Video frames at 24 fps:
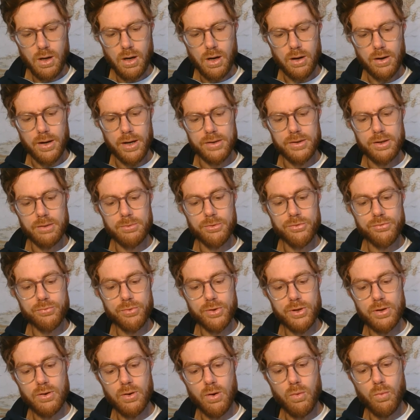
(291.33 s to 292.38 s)
All right, number
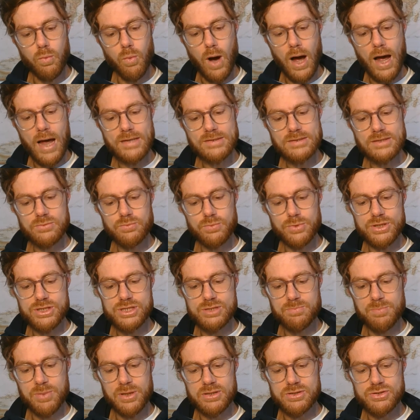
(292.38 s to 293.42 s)
3, why did we
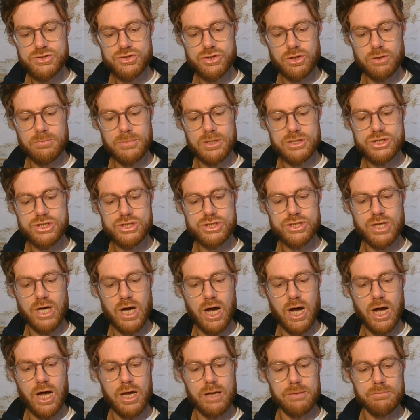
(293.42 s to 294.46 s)
spend so much
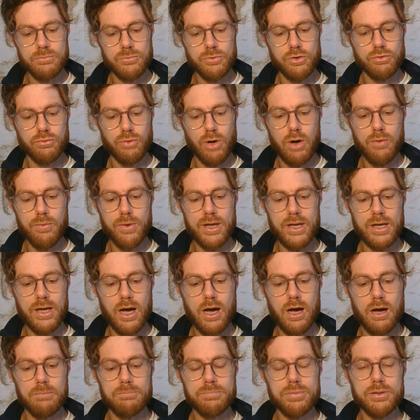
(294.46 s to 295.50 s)
time growing
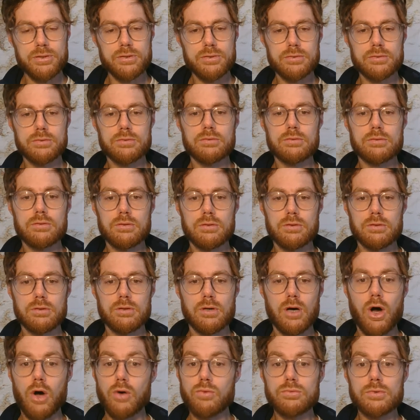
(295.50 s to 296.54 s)
up
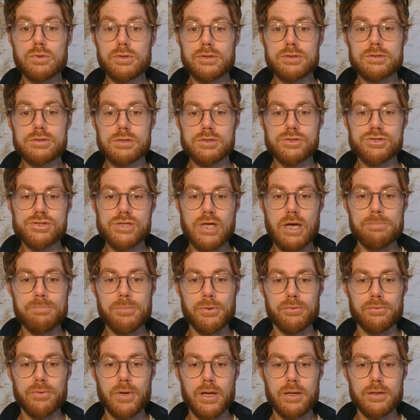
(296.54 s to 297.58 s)
only to
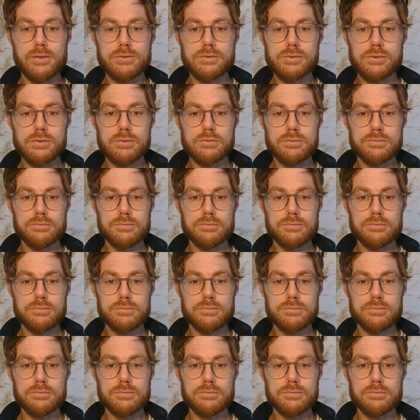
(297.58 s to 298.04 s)
separate?